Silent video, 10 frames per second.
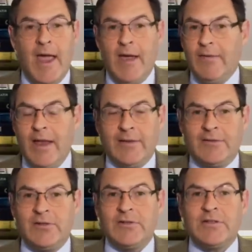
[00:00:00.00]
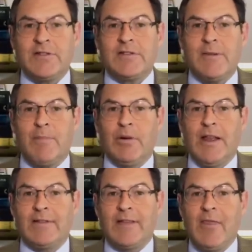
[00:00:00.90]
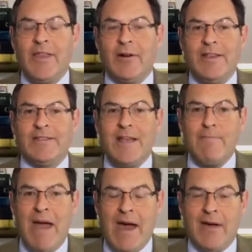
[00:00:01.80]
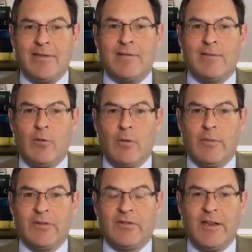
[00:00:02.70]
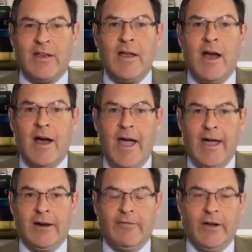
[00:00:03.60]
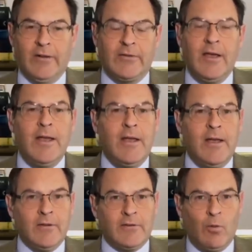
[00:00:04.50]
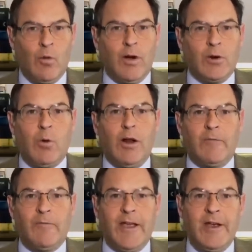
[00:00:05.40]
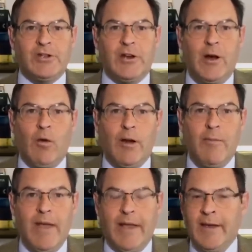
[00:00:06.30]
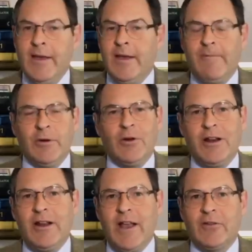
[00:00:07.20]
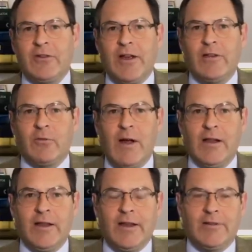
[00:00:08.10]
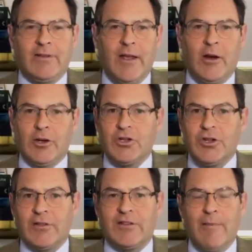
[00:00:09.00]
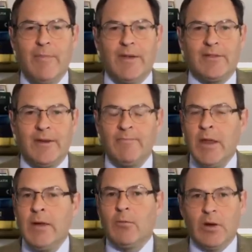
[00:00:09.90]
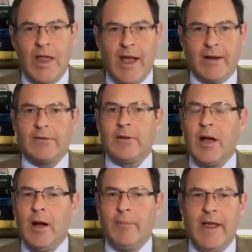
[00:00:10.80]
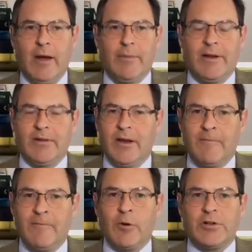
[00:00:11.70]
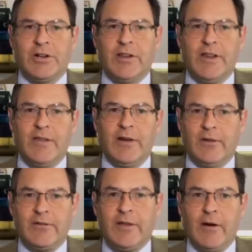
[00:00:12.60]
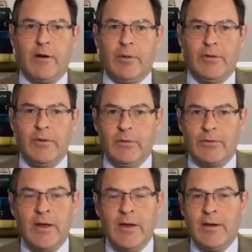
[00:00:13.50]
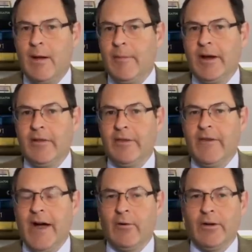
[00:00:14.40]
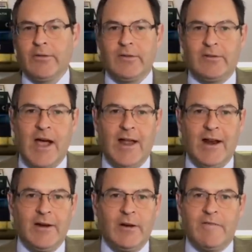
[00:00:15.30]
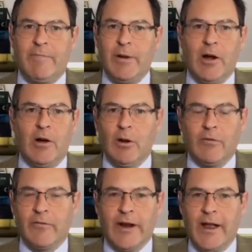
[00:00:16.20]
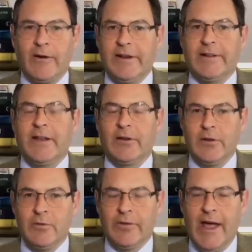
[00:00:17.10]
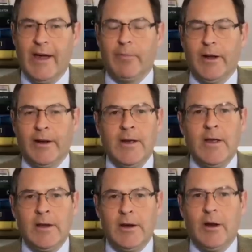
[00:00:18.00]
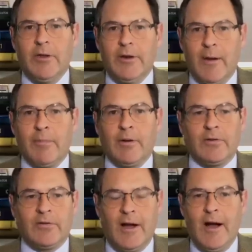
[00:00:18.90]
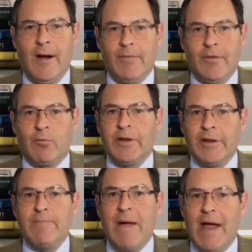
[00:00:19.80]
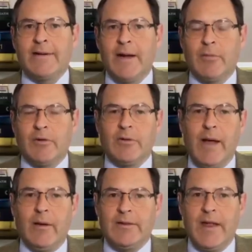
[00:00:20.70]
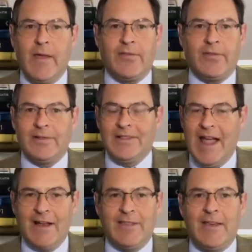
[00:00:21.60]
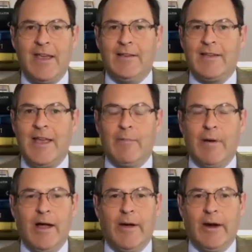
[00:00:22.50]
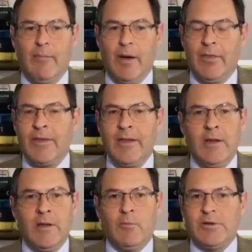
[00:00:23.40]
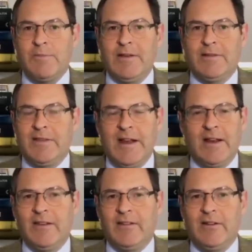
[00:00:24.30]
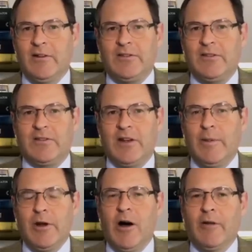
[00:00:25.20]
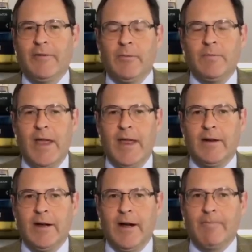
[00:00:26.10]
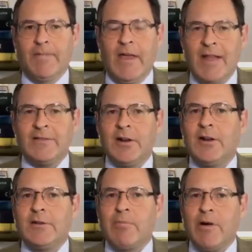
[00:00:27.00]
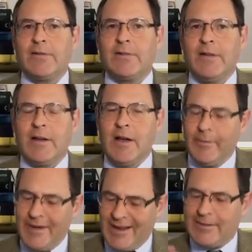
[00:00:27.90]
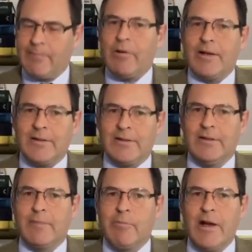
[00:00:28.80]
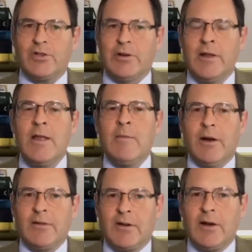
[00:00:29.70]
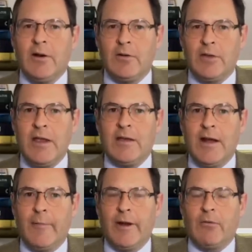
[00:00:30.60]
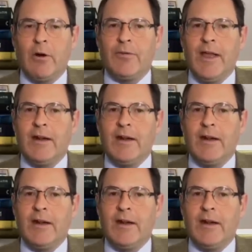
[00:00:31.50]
And it's just as simple as there is a path to normalcy ahead of us. Here's the one qualification I want to make. If you're looking at yesterday's rallying and saying, oh, shucks, I missed it, relax, calm down, because unfortunately there is terrible news coming on the virus. Scott, I know you've been all over it. I don't need to tell you that. But, you know, the numbers, the really bad numbers about deaths lag the case count by about a month, which means at the end of this year, it's just going to be awful. And that's going to depress the economy, not depress as in depression, but it's going to hurt economic growth.